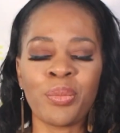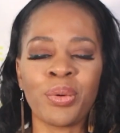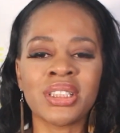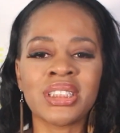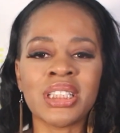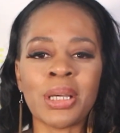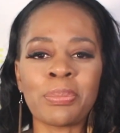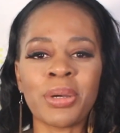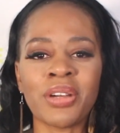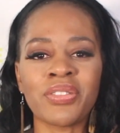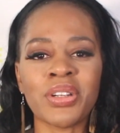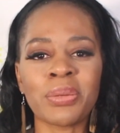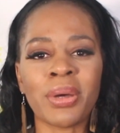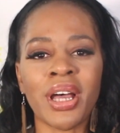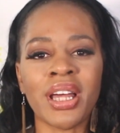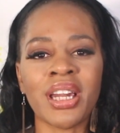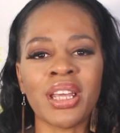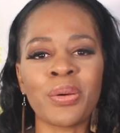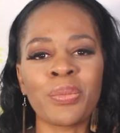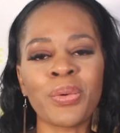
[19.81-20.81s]
What's up,
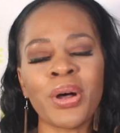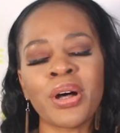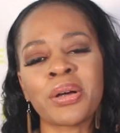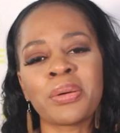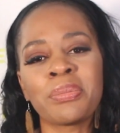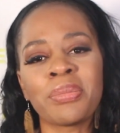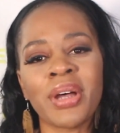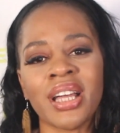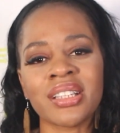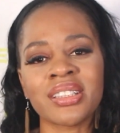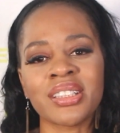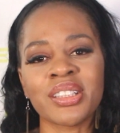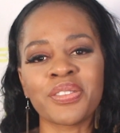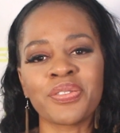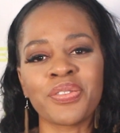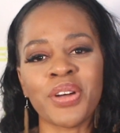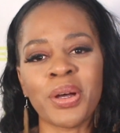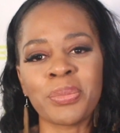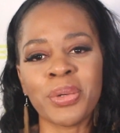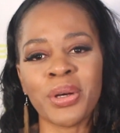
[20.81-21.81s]
everybody, and welcome back to
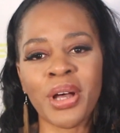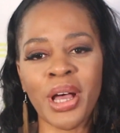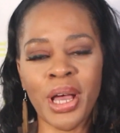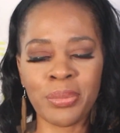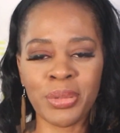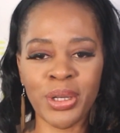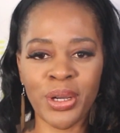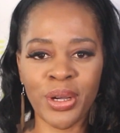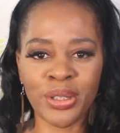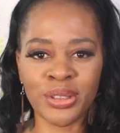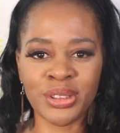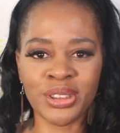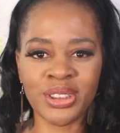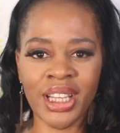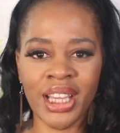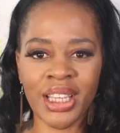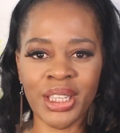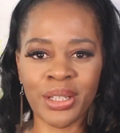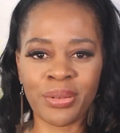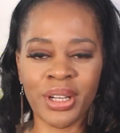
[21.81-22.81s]
The Fumble. I'm your host,
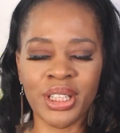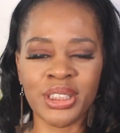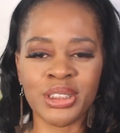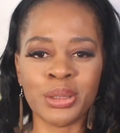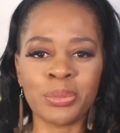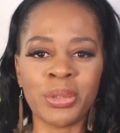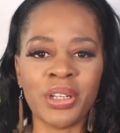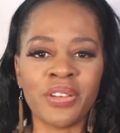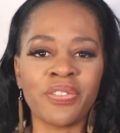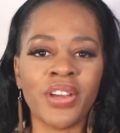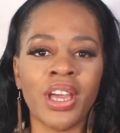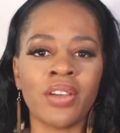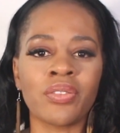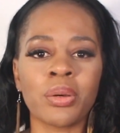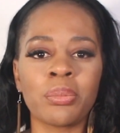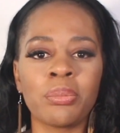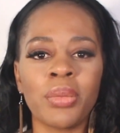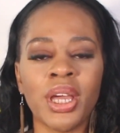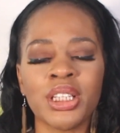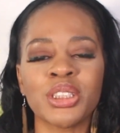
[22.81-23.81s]
Jackie Ray. Do me a
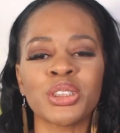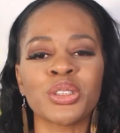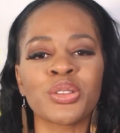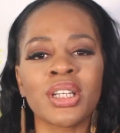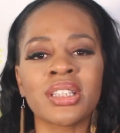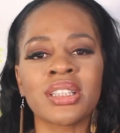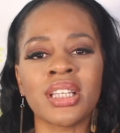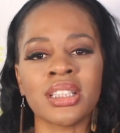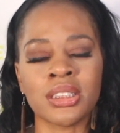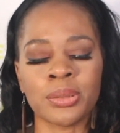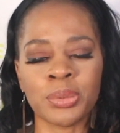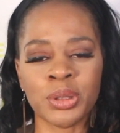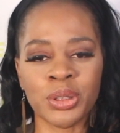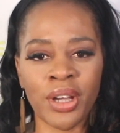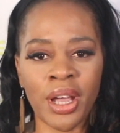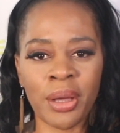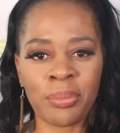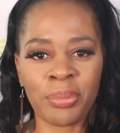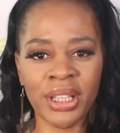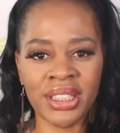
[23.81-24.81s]
favor, make sure you hit that
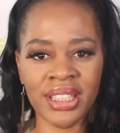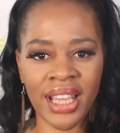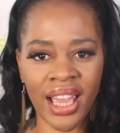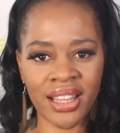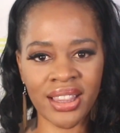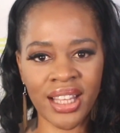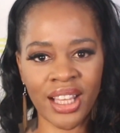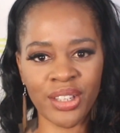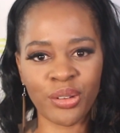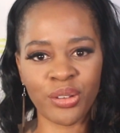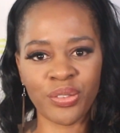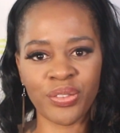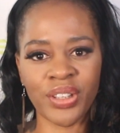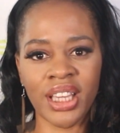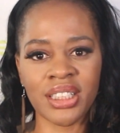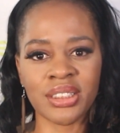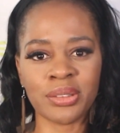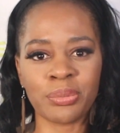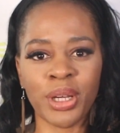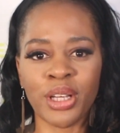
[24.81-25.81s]
subscribe button and that
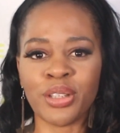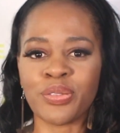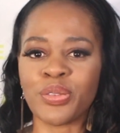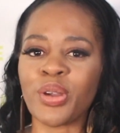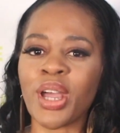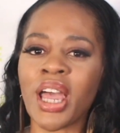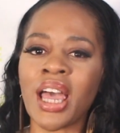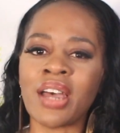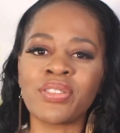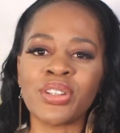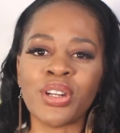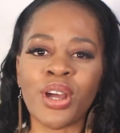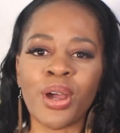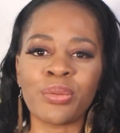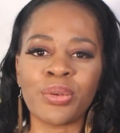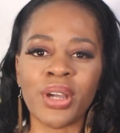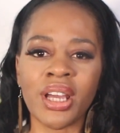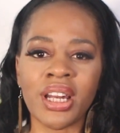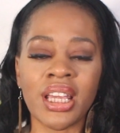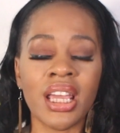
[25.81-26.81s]
notification bell if you haven't
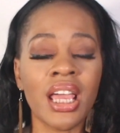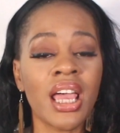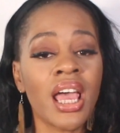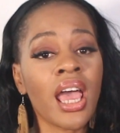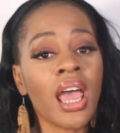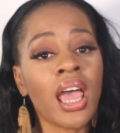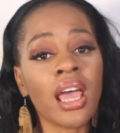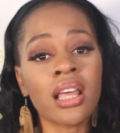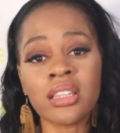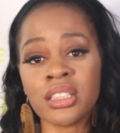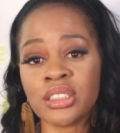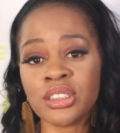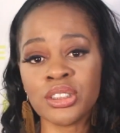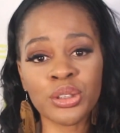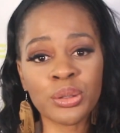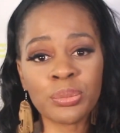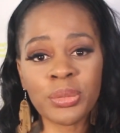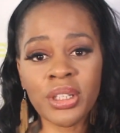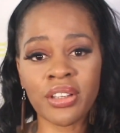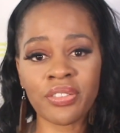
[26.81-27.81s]
already. And then
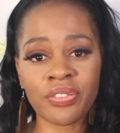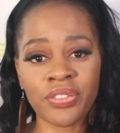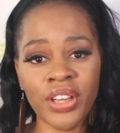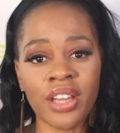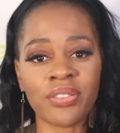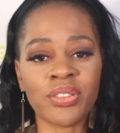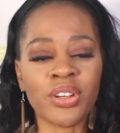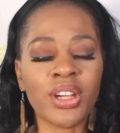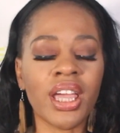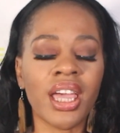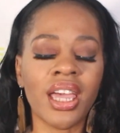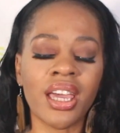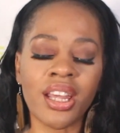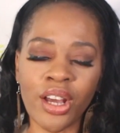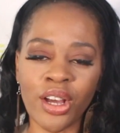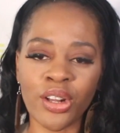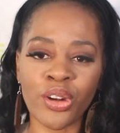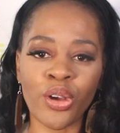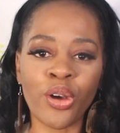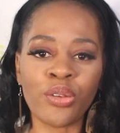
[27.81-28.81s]
do me a favor,
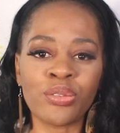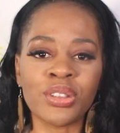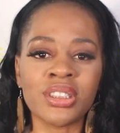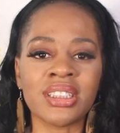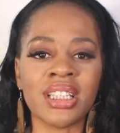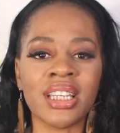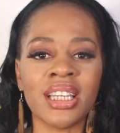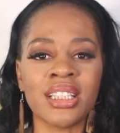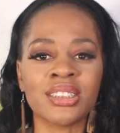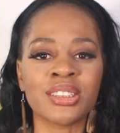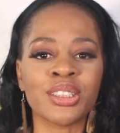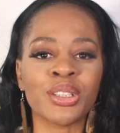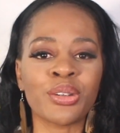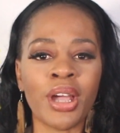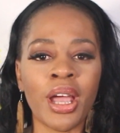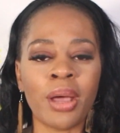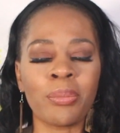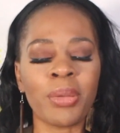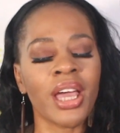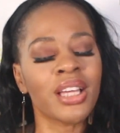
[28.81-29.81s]
head on over to
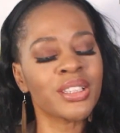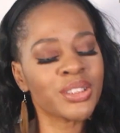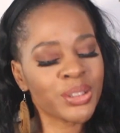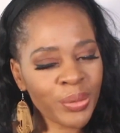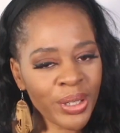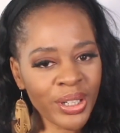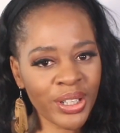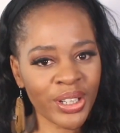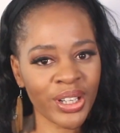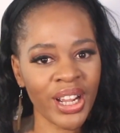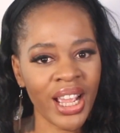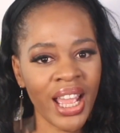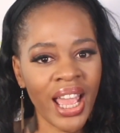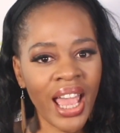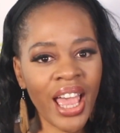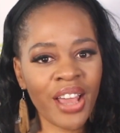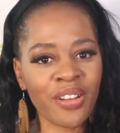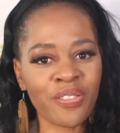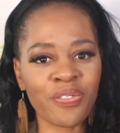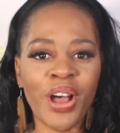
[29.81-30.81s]
Instagram and Twitter
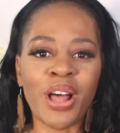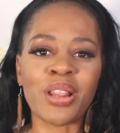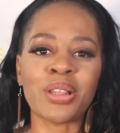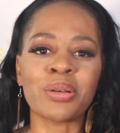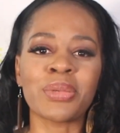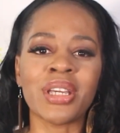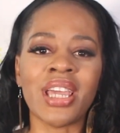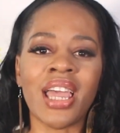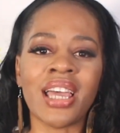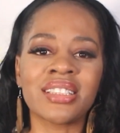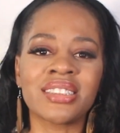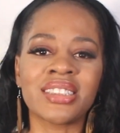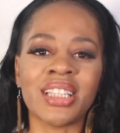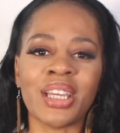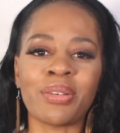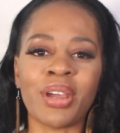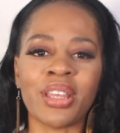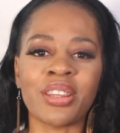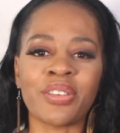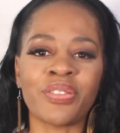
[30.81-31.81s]
and follow me at
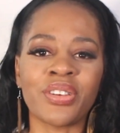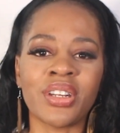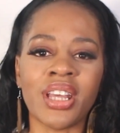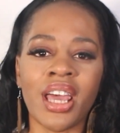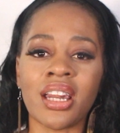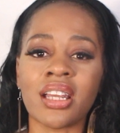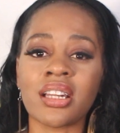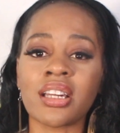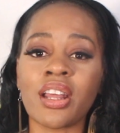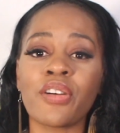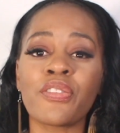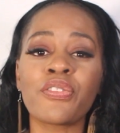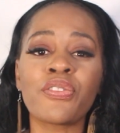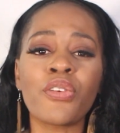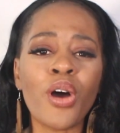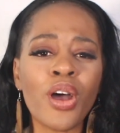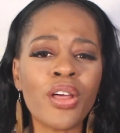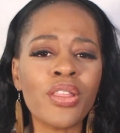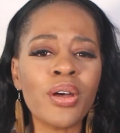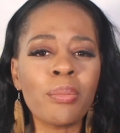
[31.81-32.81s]
JRayTheFanatic. Now, for
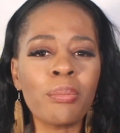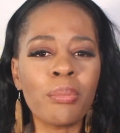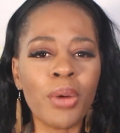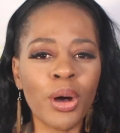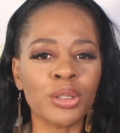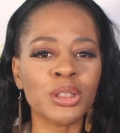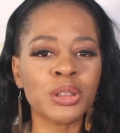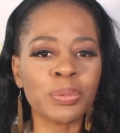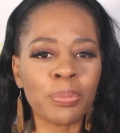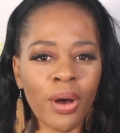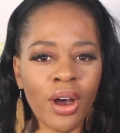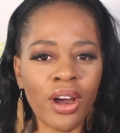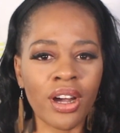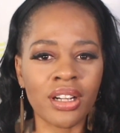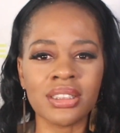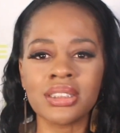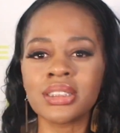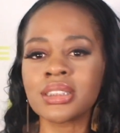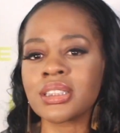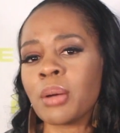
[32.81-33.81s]
the most
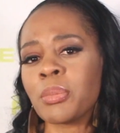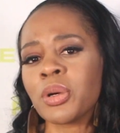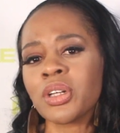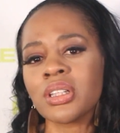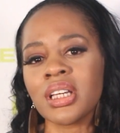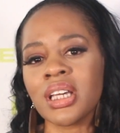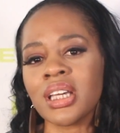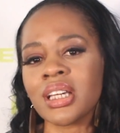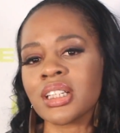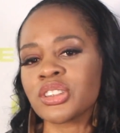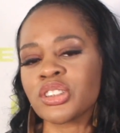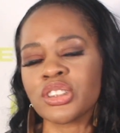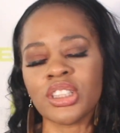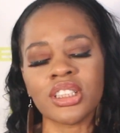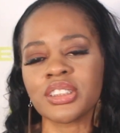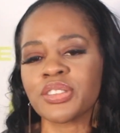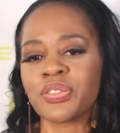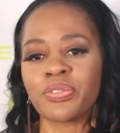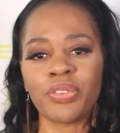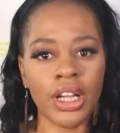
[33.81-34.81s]
part, Summer League is
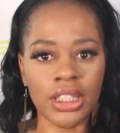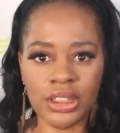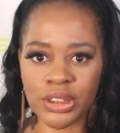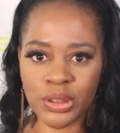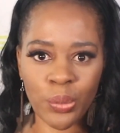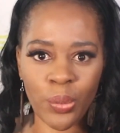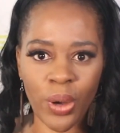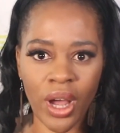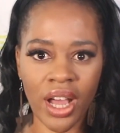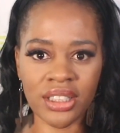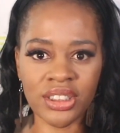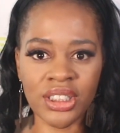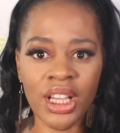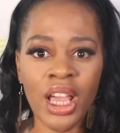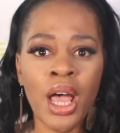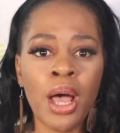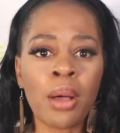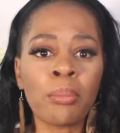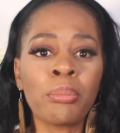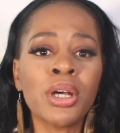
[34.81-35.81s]
just fun to watch,
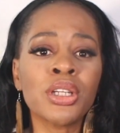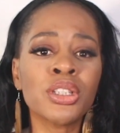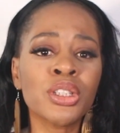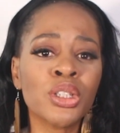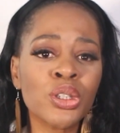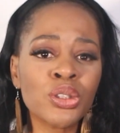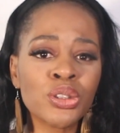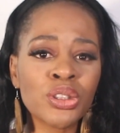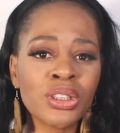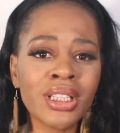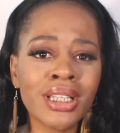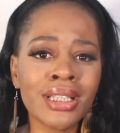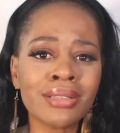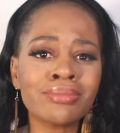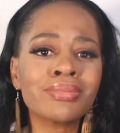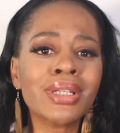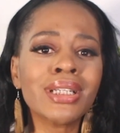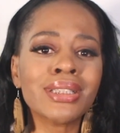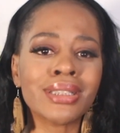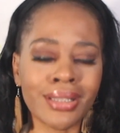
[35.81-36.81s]
but
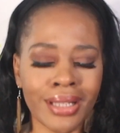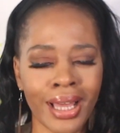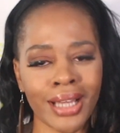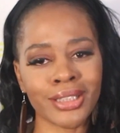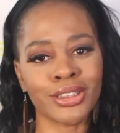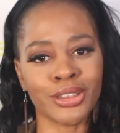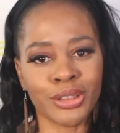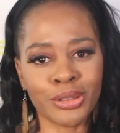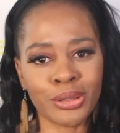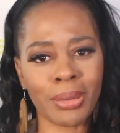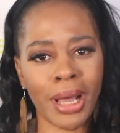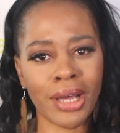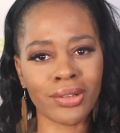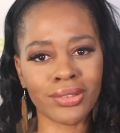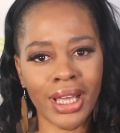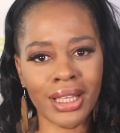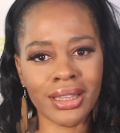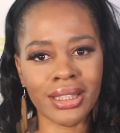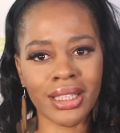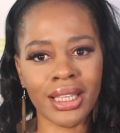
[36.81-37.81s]
usually it's a lot to do
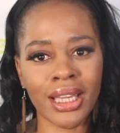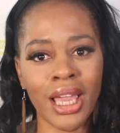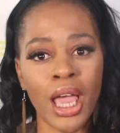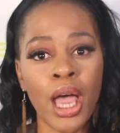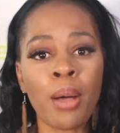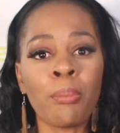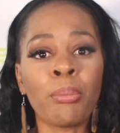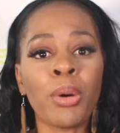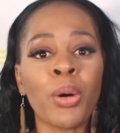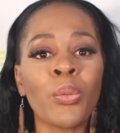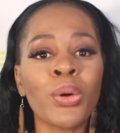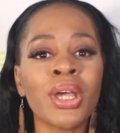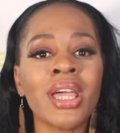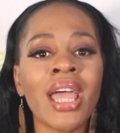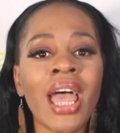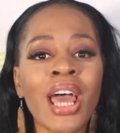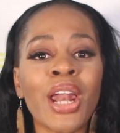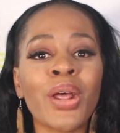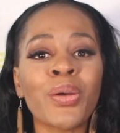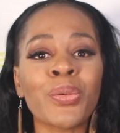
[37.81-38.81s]
about nothing. But we
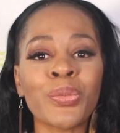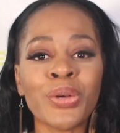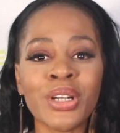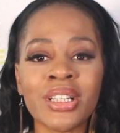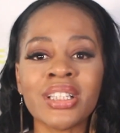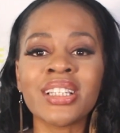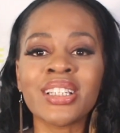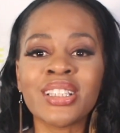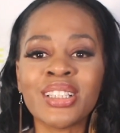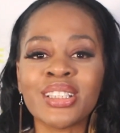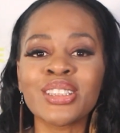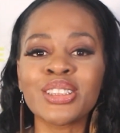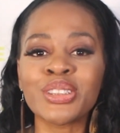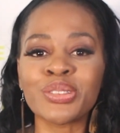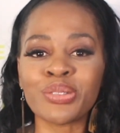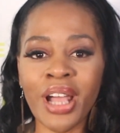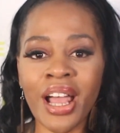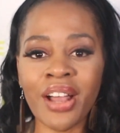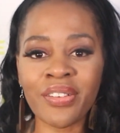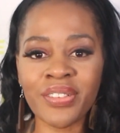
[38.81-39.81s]
had a really good
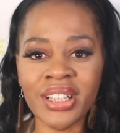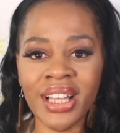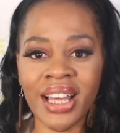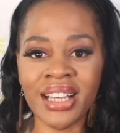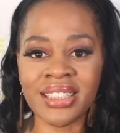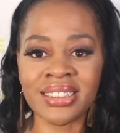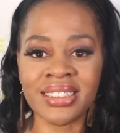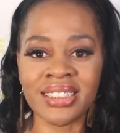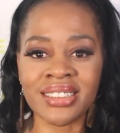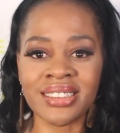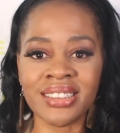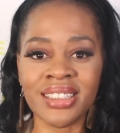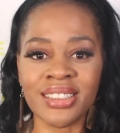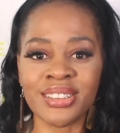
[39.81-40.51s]
draft class this